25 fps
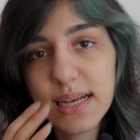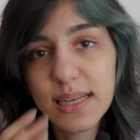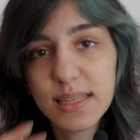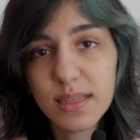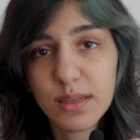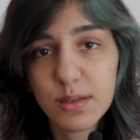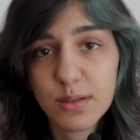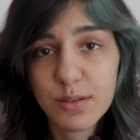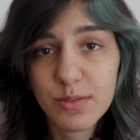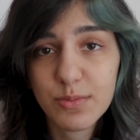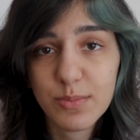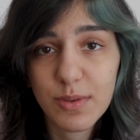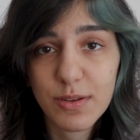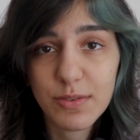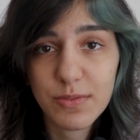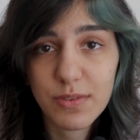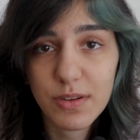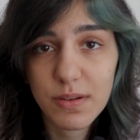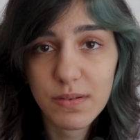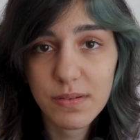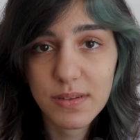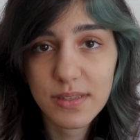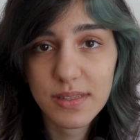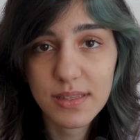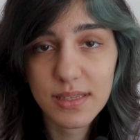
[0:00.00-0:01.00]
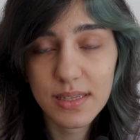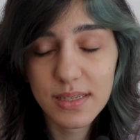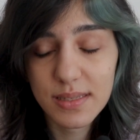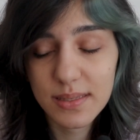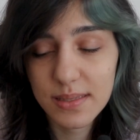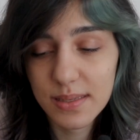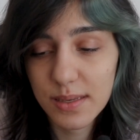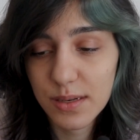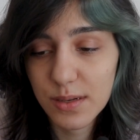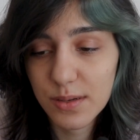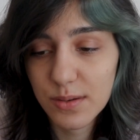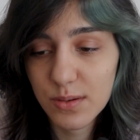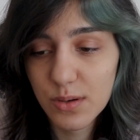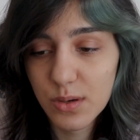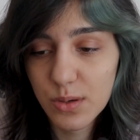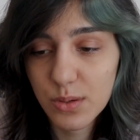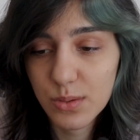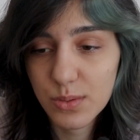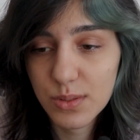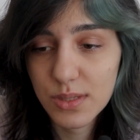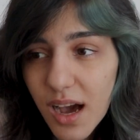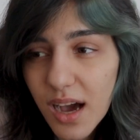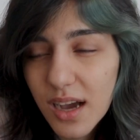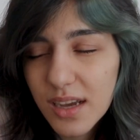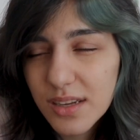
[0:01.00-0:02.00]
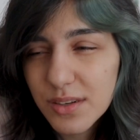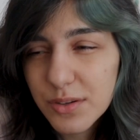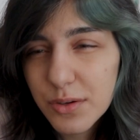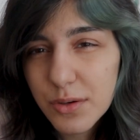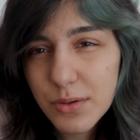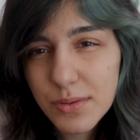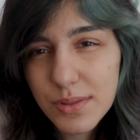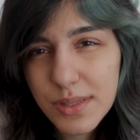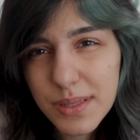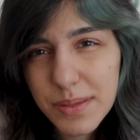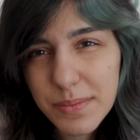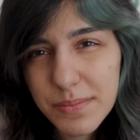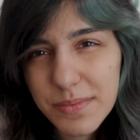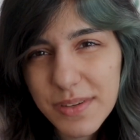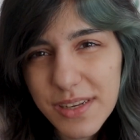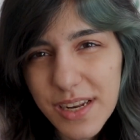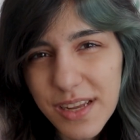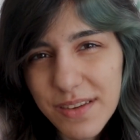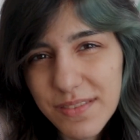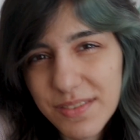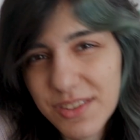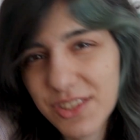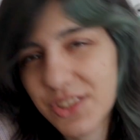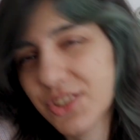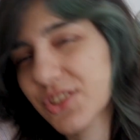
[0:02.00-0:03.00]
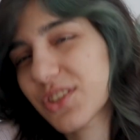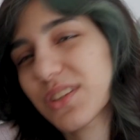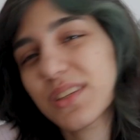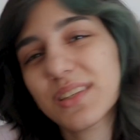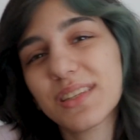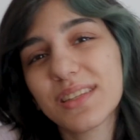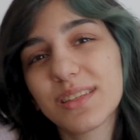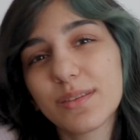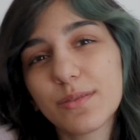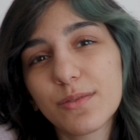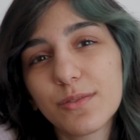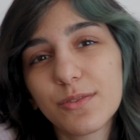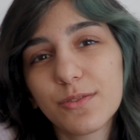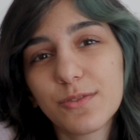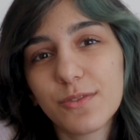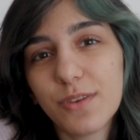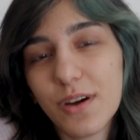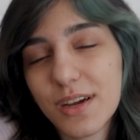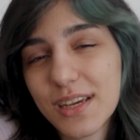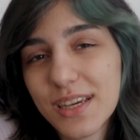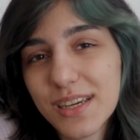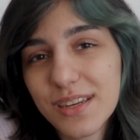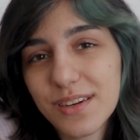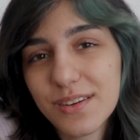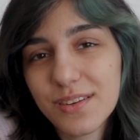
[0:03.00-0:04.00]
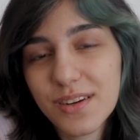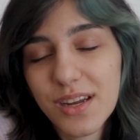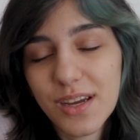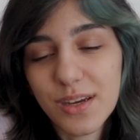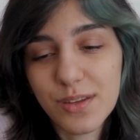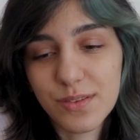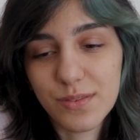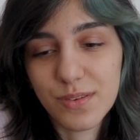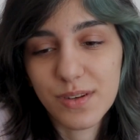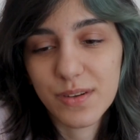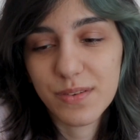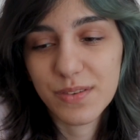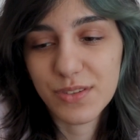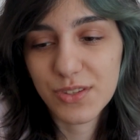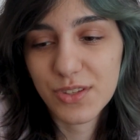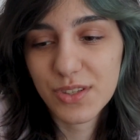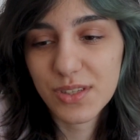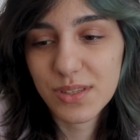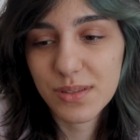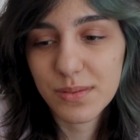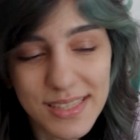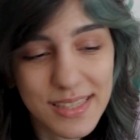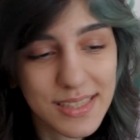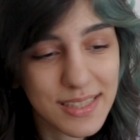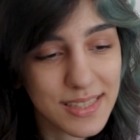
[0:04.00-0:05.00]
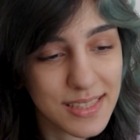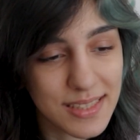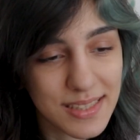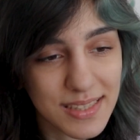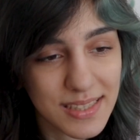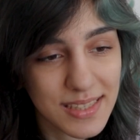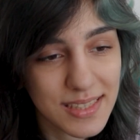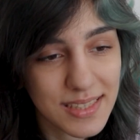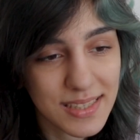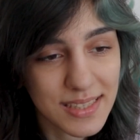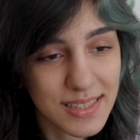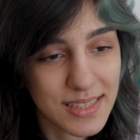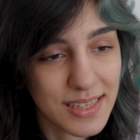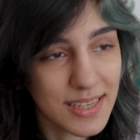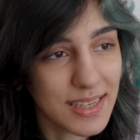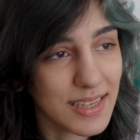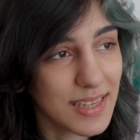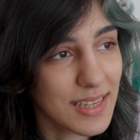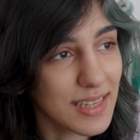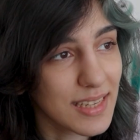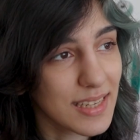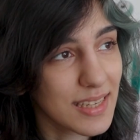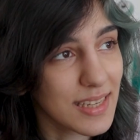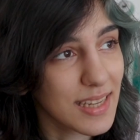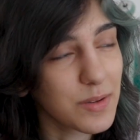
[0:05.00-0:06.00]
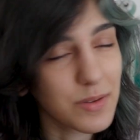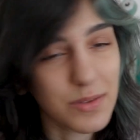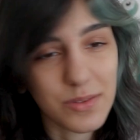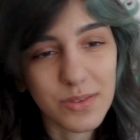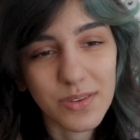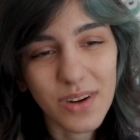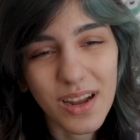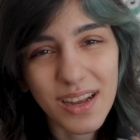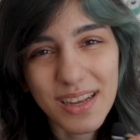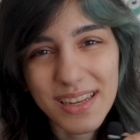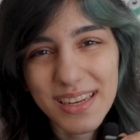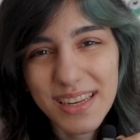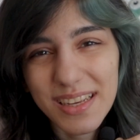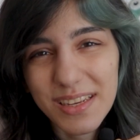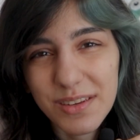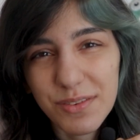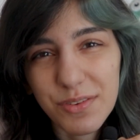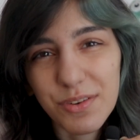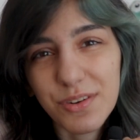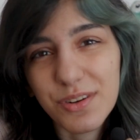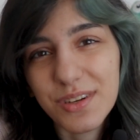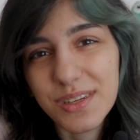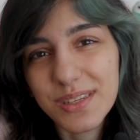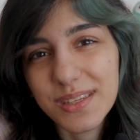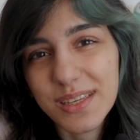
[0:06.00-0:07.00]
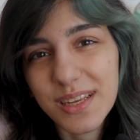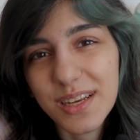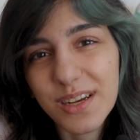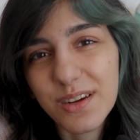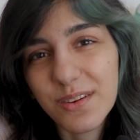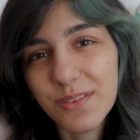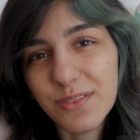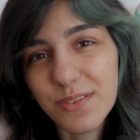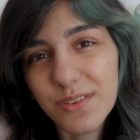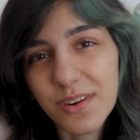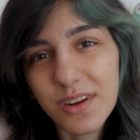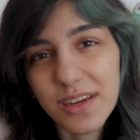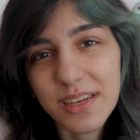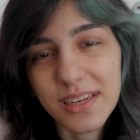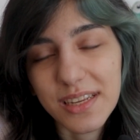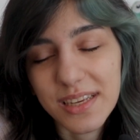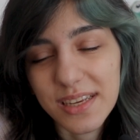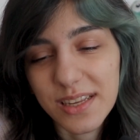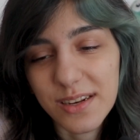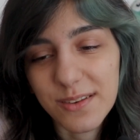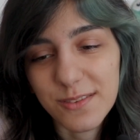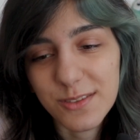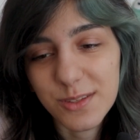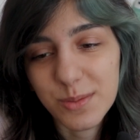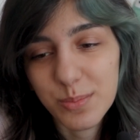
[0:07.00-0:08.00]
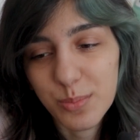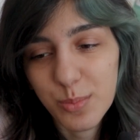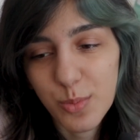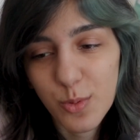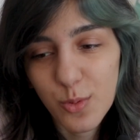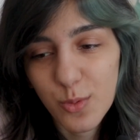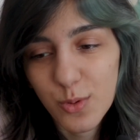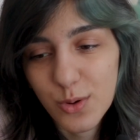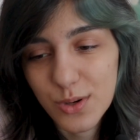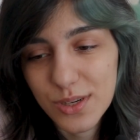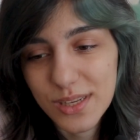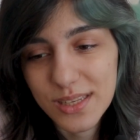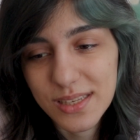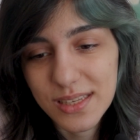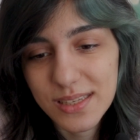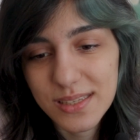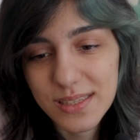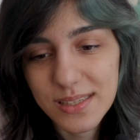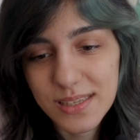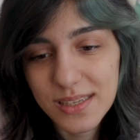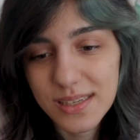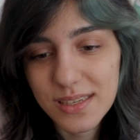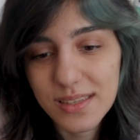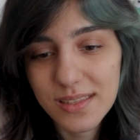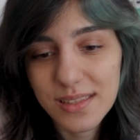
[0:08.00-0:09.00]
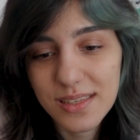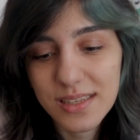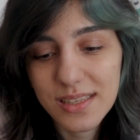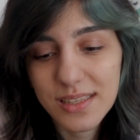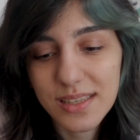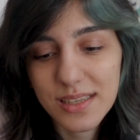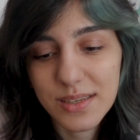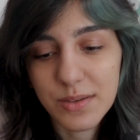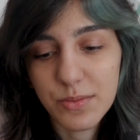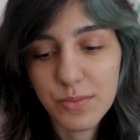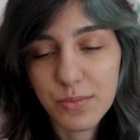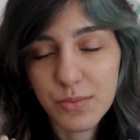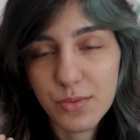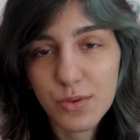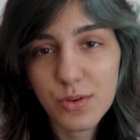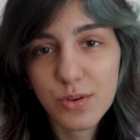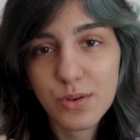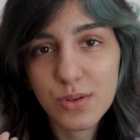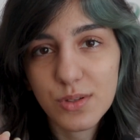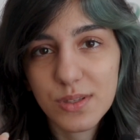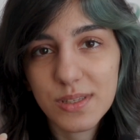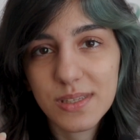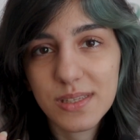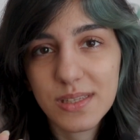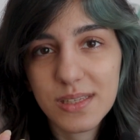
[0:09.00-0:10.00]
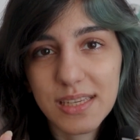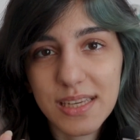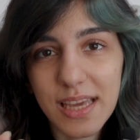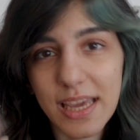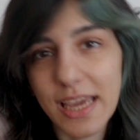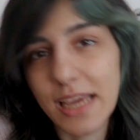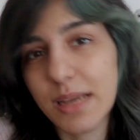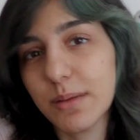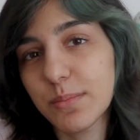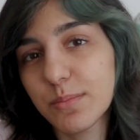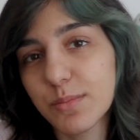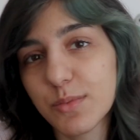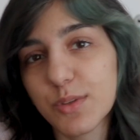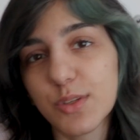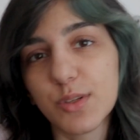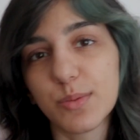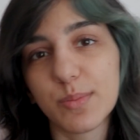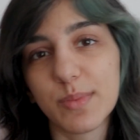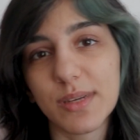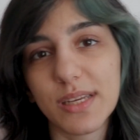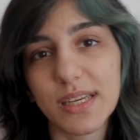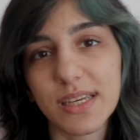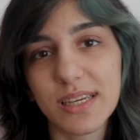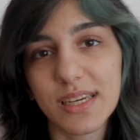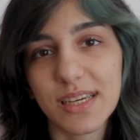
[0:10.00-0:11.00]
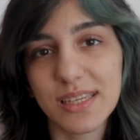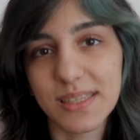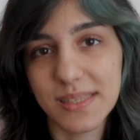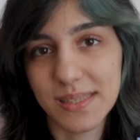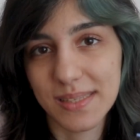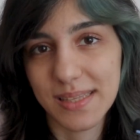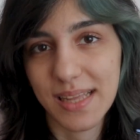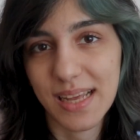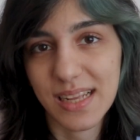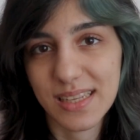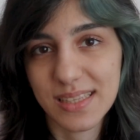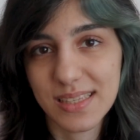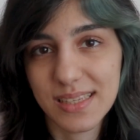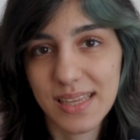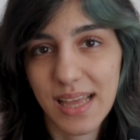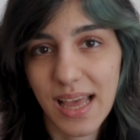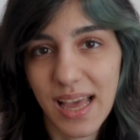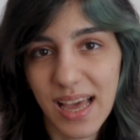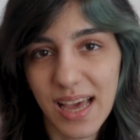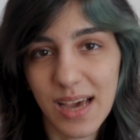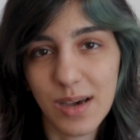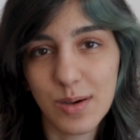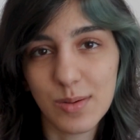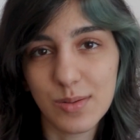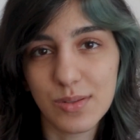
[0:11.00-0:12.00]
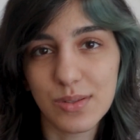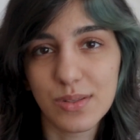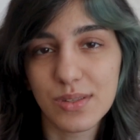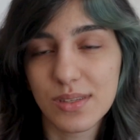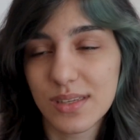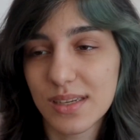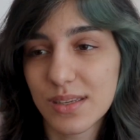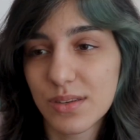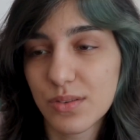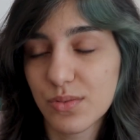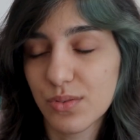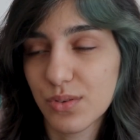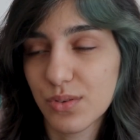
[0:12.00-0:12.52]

A lot of my favorite things that I wrote, I wrote them when I was just fucking around, when I was just existing and writing for the sake of writing and I was bored. And then suddenly, like, words came to me because that's how it